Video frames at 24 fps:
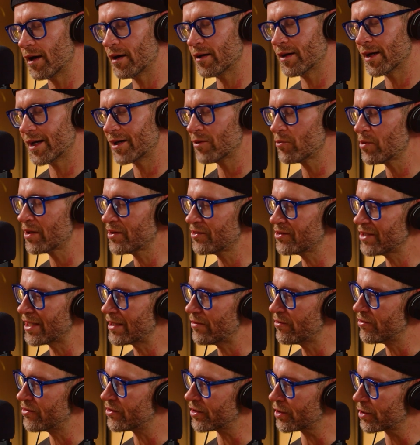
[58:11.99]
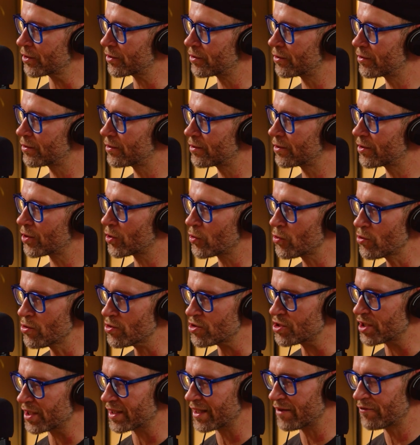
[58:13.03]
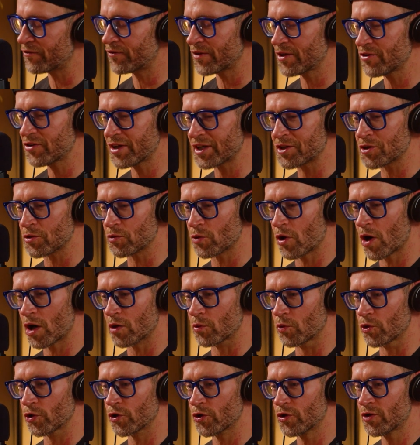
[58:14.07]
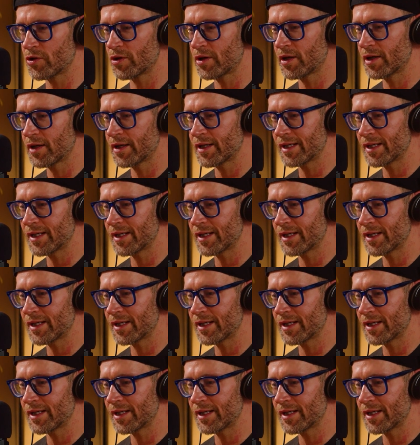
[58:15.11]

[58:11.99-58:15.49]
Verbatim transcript: I don't want to say he was encouraging, that feels like the wrong word.